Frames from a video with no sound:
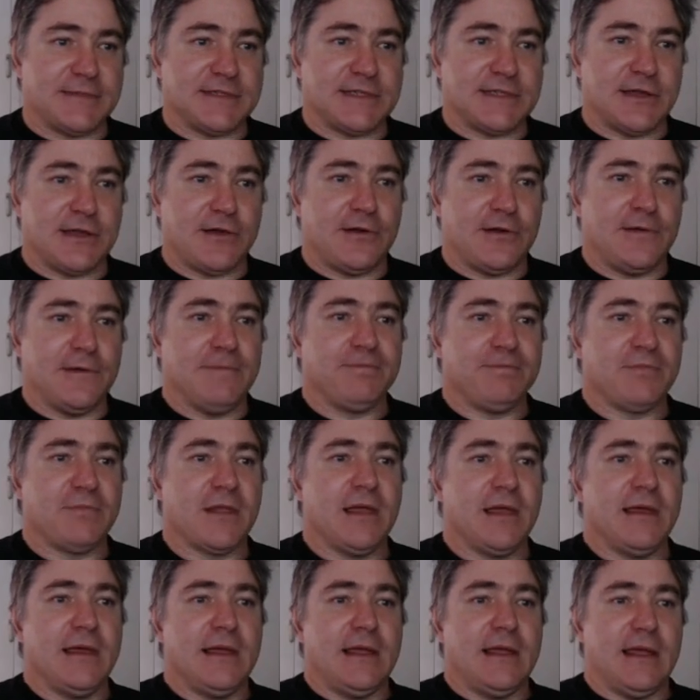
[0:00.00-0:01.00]
So
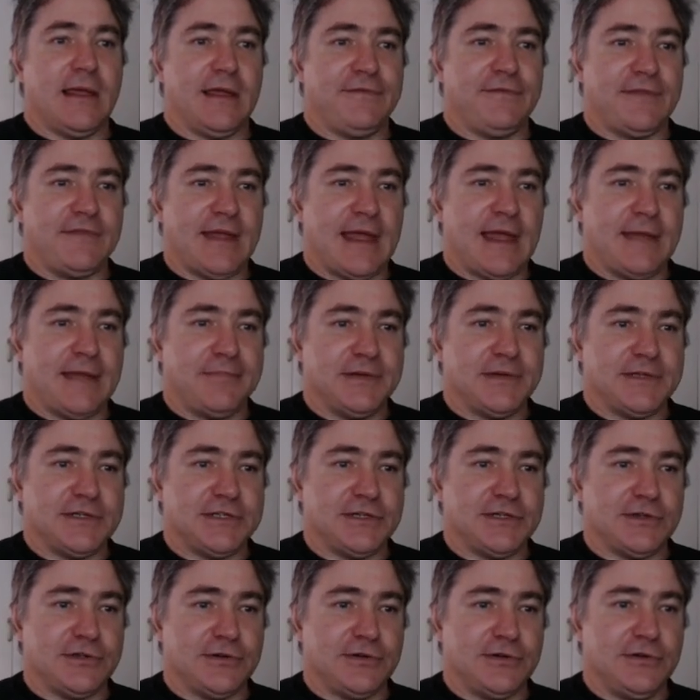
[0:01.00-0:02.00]
if the
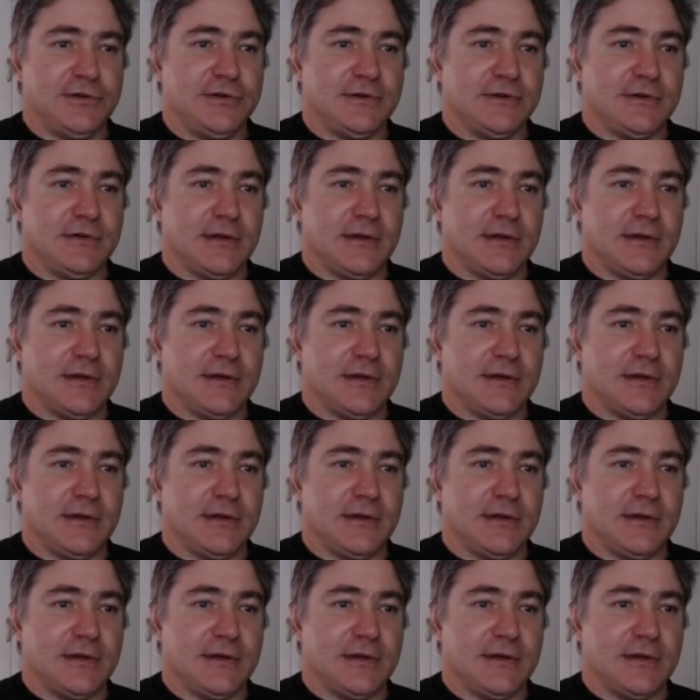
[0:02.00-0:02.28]
amplitude